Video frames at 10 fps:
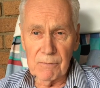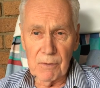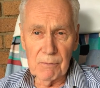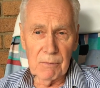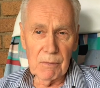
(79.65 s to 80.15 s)

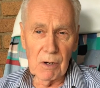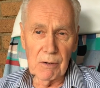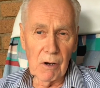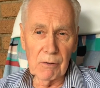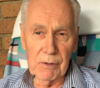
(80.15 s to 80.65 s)
from
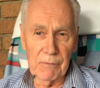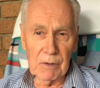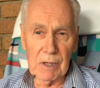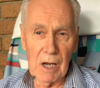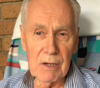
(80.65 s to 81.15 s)
all
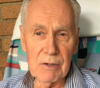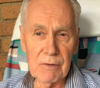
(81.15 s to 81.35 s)
different kinds